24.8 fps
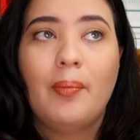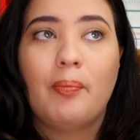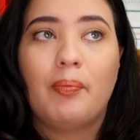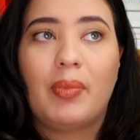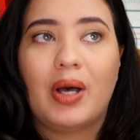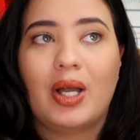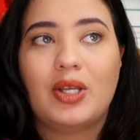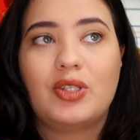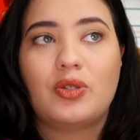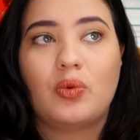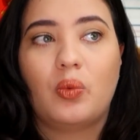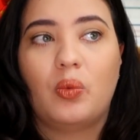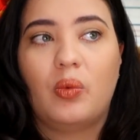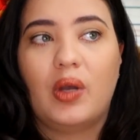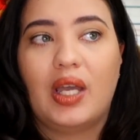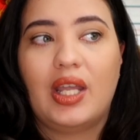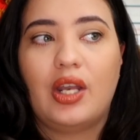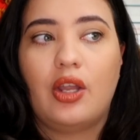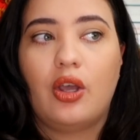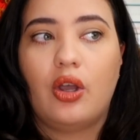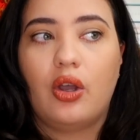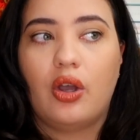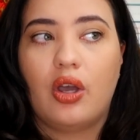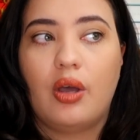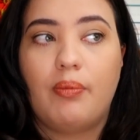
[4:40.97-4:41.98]
But when
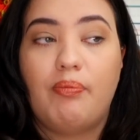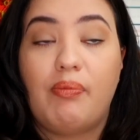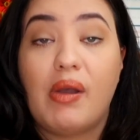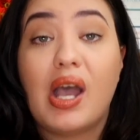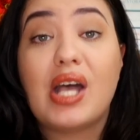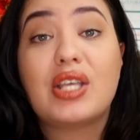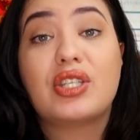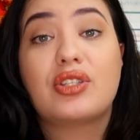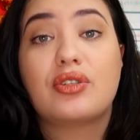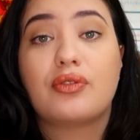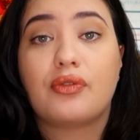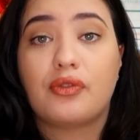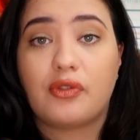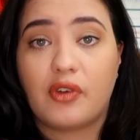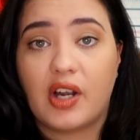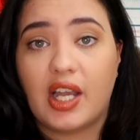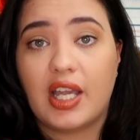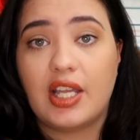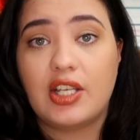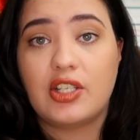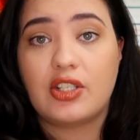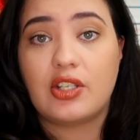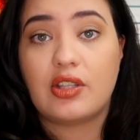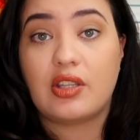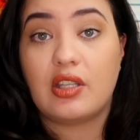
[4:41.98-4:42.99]
her best
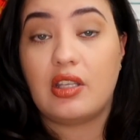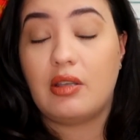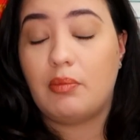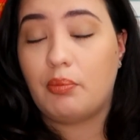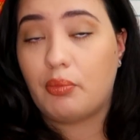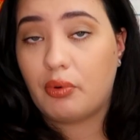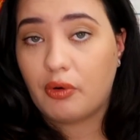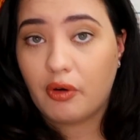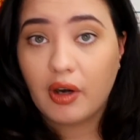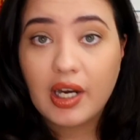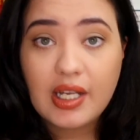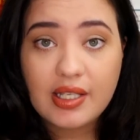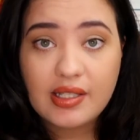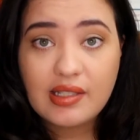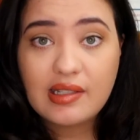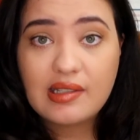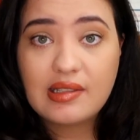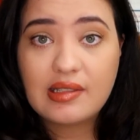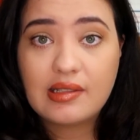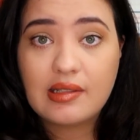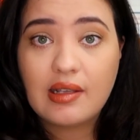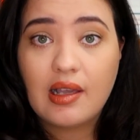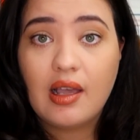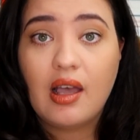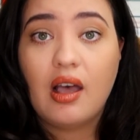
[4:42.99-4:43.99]
friend, the
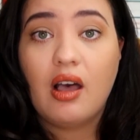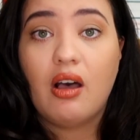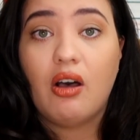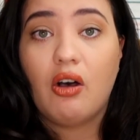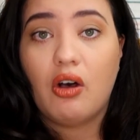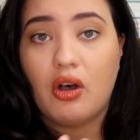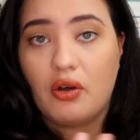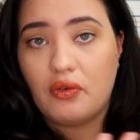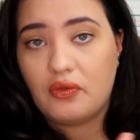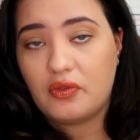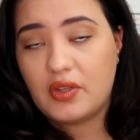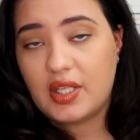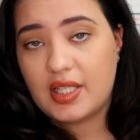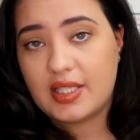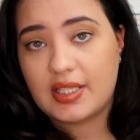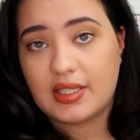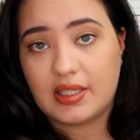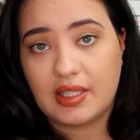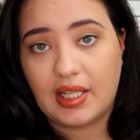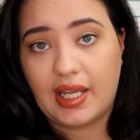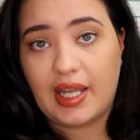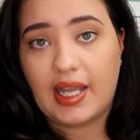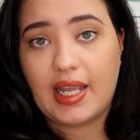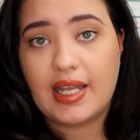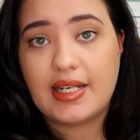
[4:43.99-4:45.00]
prince of this
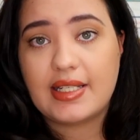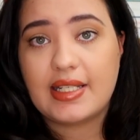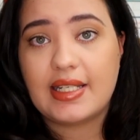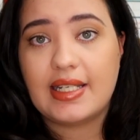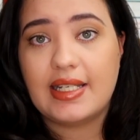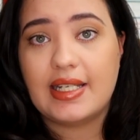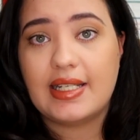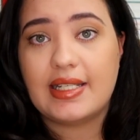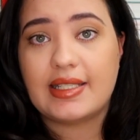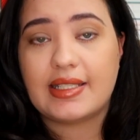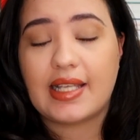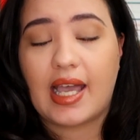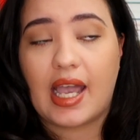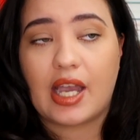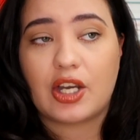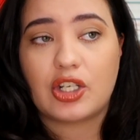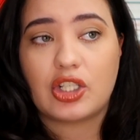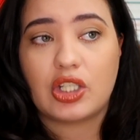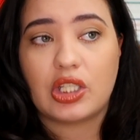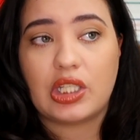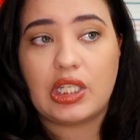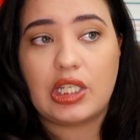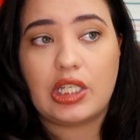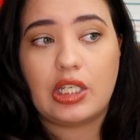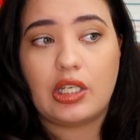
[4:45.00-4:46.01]
land, is
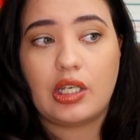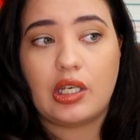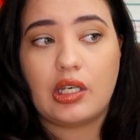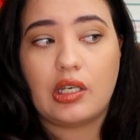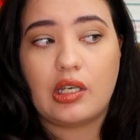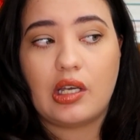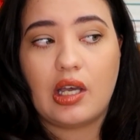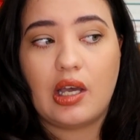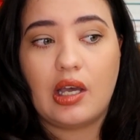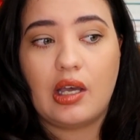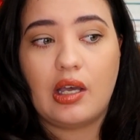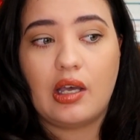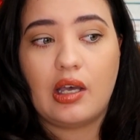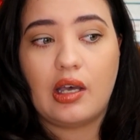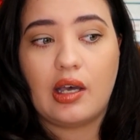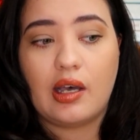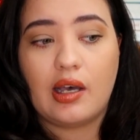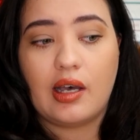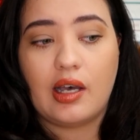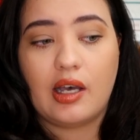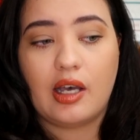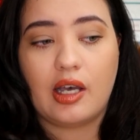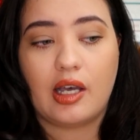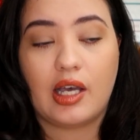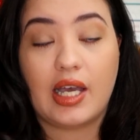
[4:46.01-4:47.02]
actually
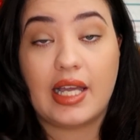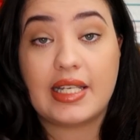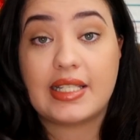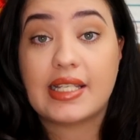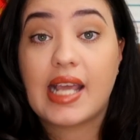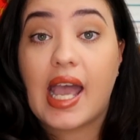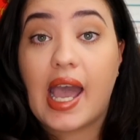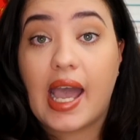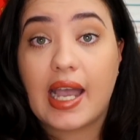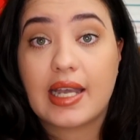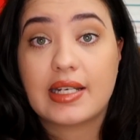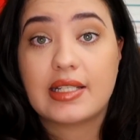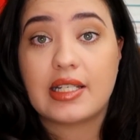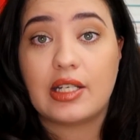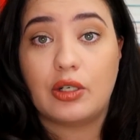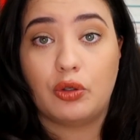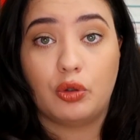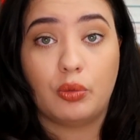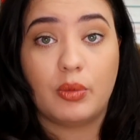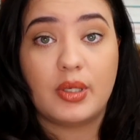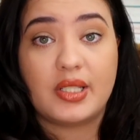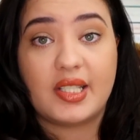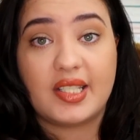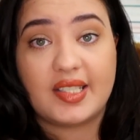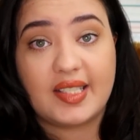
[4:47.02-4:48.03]
attacked and
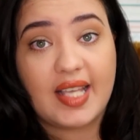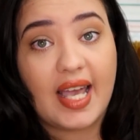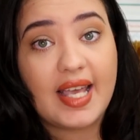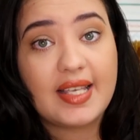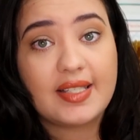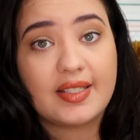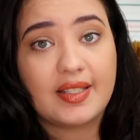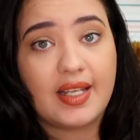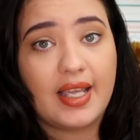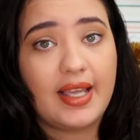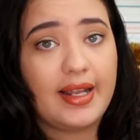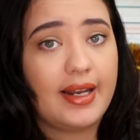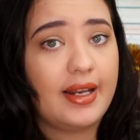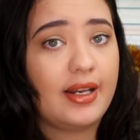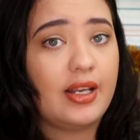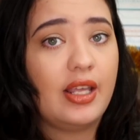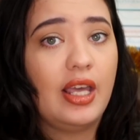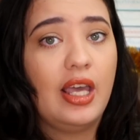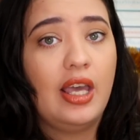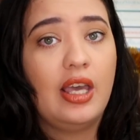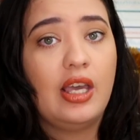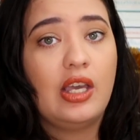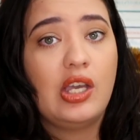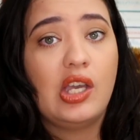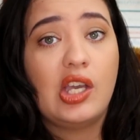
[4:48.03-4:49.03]
almost assassinated,
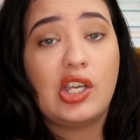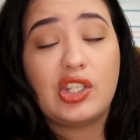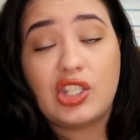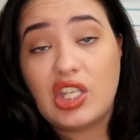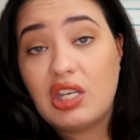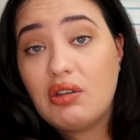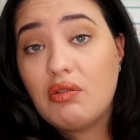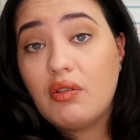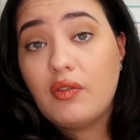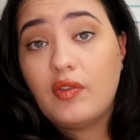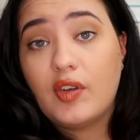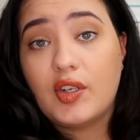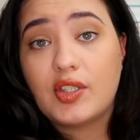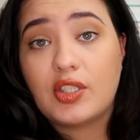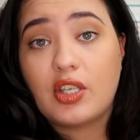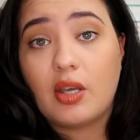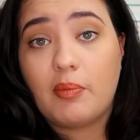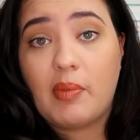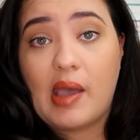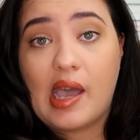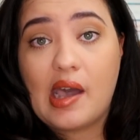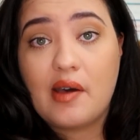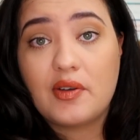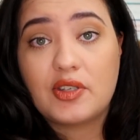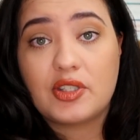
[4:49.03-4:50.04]
she reveals her
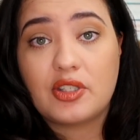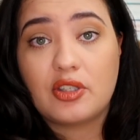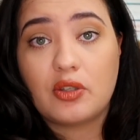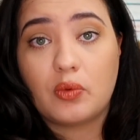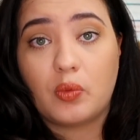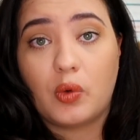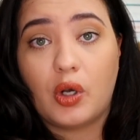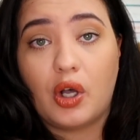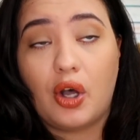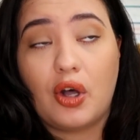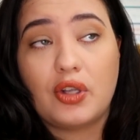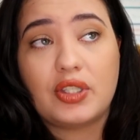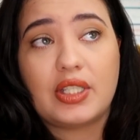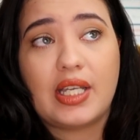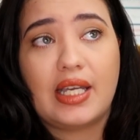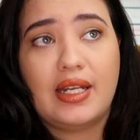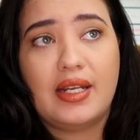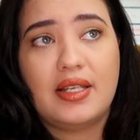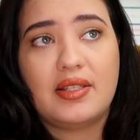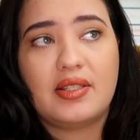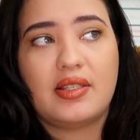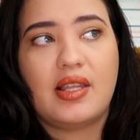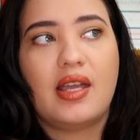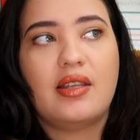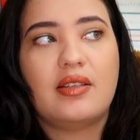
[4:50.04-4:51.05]
powers to the world and
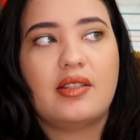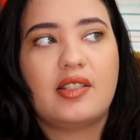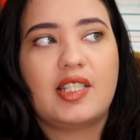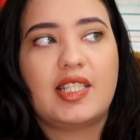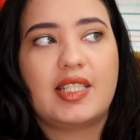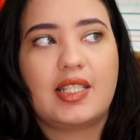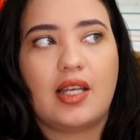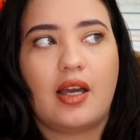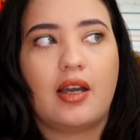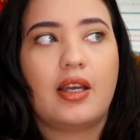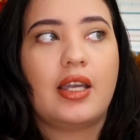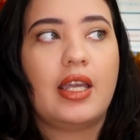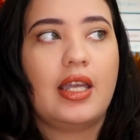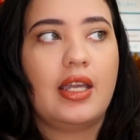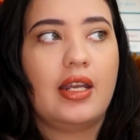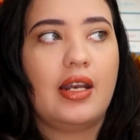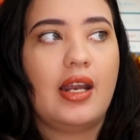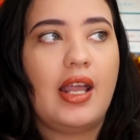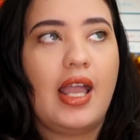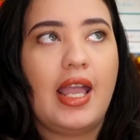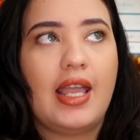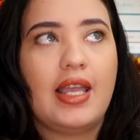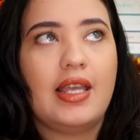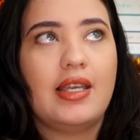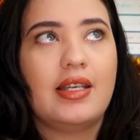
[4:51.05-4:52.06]
is then stuck
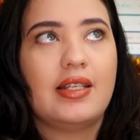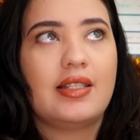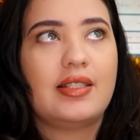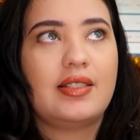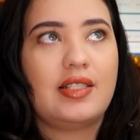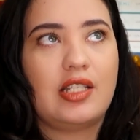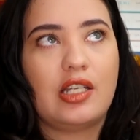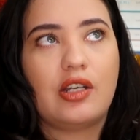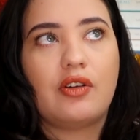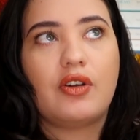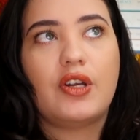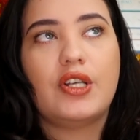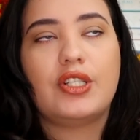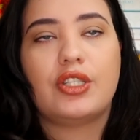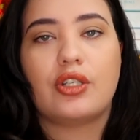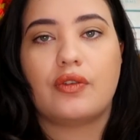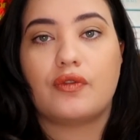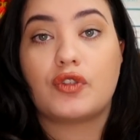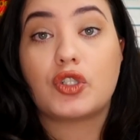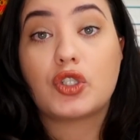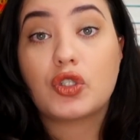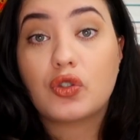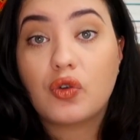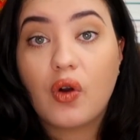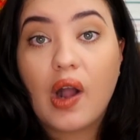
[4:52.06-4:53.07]
in a series
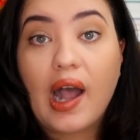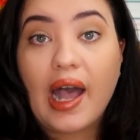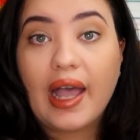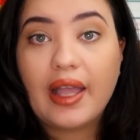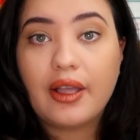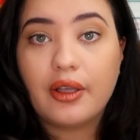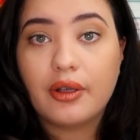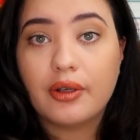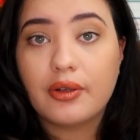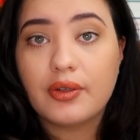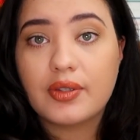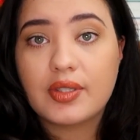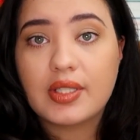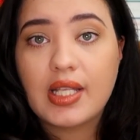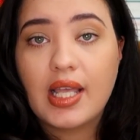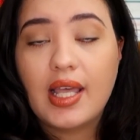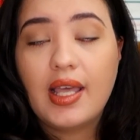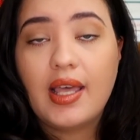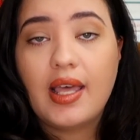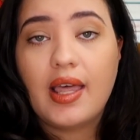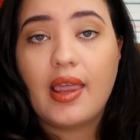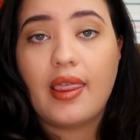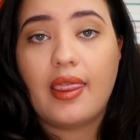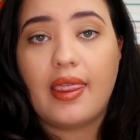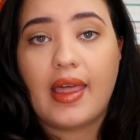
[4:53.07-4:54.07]
of trials
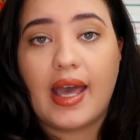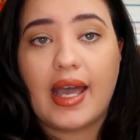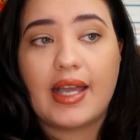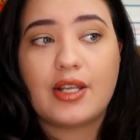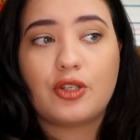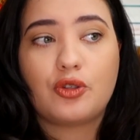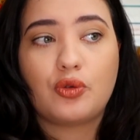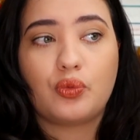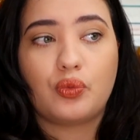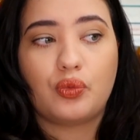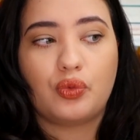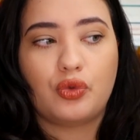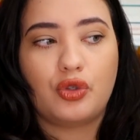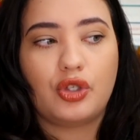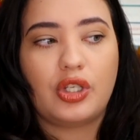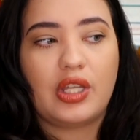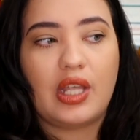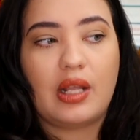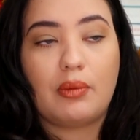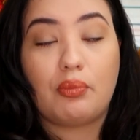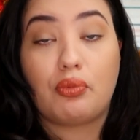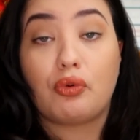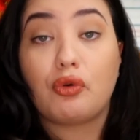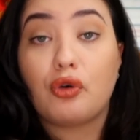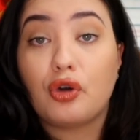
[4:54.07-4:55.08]
that would
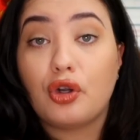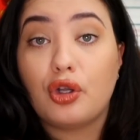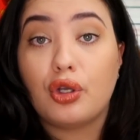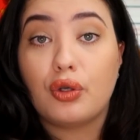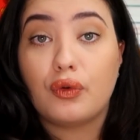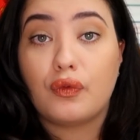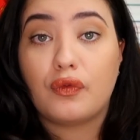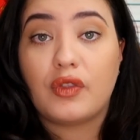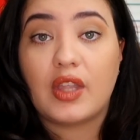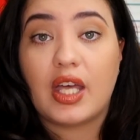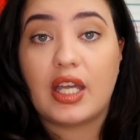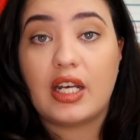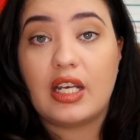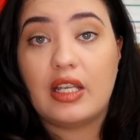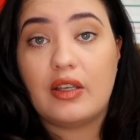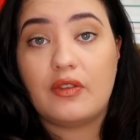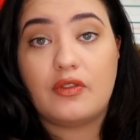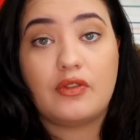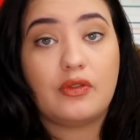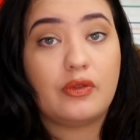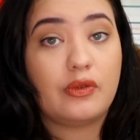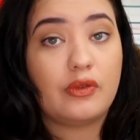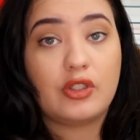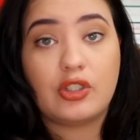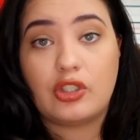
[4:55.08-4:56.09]
then prove that if
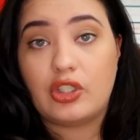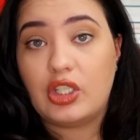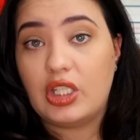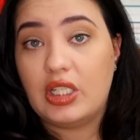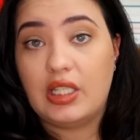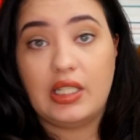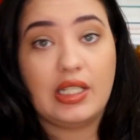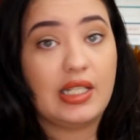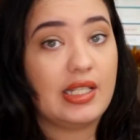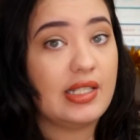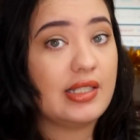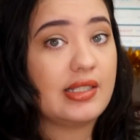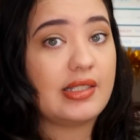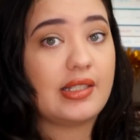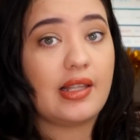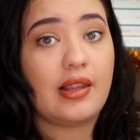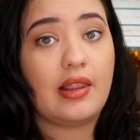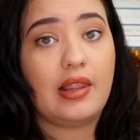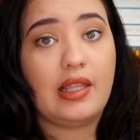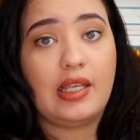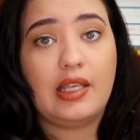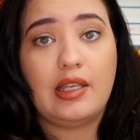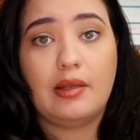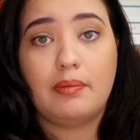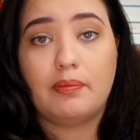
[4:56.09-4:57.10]
she is
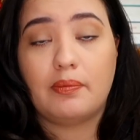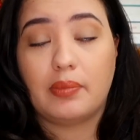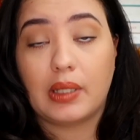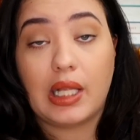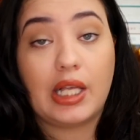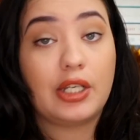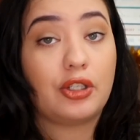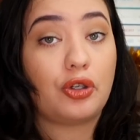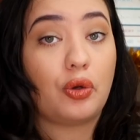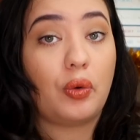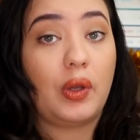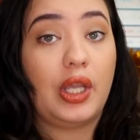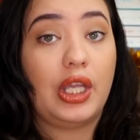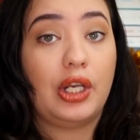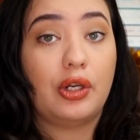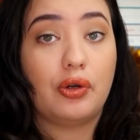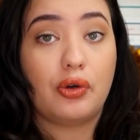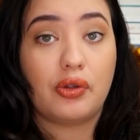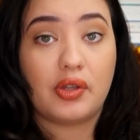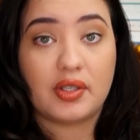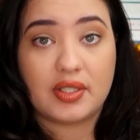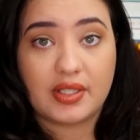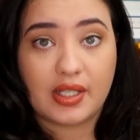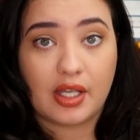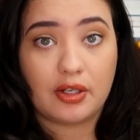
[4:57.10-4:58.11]
the Blood Queen
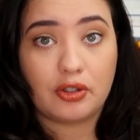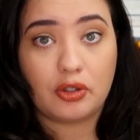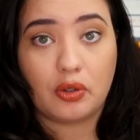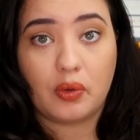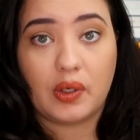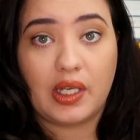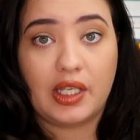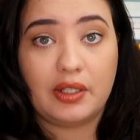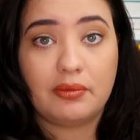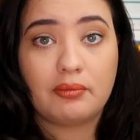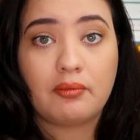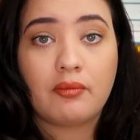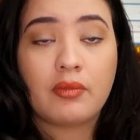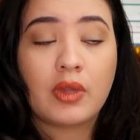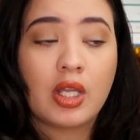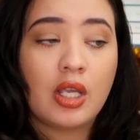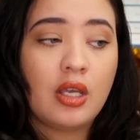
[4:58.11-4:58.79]
or the Sun Queen.